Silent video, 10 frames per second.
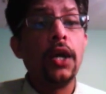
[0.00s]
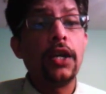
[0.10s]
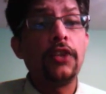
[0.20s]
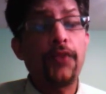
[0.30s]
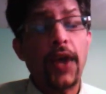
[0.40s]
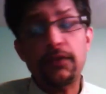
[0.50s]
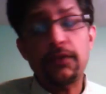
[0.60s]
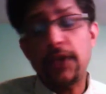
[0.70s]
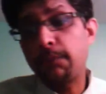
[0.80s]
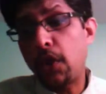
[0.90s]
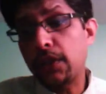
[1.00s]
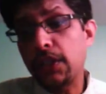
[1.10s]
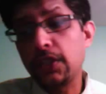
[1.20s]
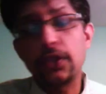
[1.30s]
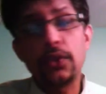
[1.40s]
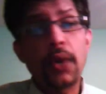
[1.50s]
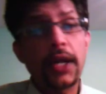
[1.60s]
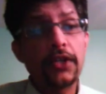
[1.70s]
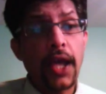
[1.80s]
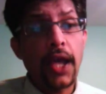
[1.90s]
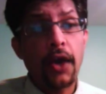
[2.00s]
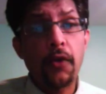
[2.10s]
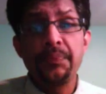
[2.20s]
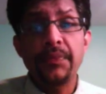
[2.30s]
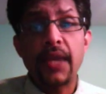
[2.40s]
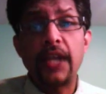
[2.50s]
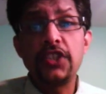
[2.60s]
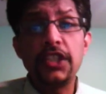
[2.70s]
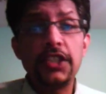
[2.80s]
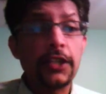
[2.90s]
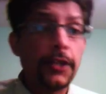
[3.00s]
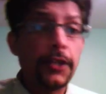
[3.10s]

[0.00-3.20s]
In fact, while I'm talking to you right now, I see that